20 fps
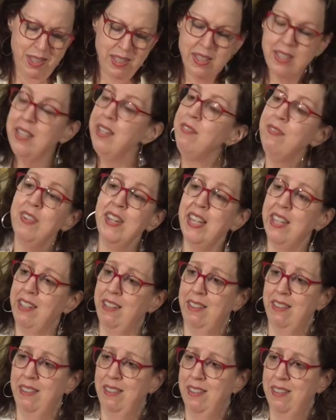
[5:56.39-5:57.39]
Giving
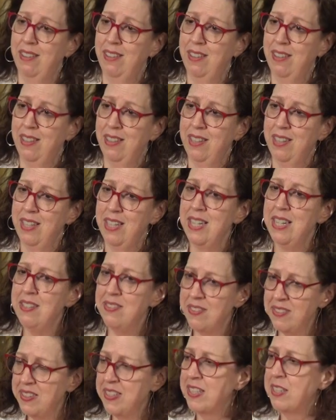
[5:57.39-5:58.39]

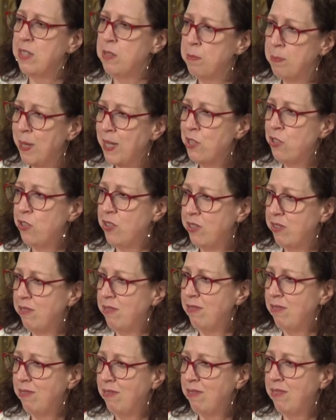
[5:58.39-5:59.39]
is an
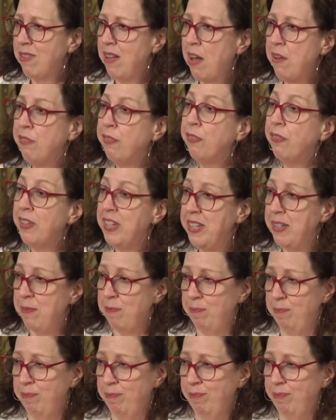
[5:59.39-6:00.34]
expression of freedom.